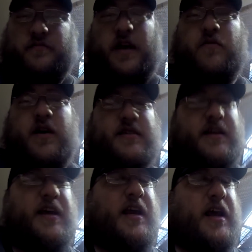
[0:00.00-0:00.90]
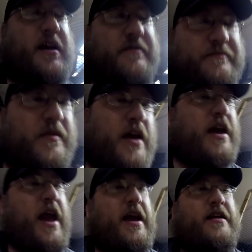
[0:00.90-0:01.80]
he wasn't eating.
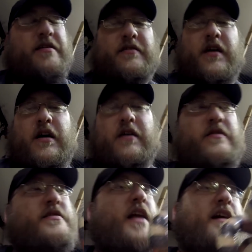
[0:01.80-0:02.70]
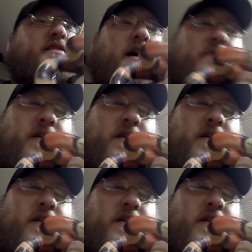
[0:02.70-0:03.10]
He ate this last time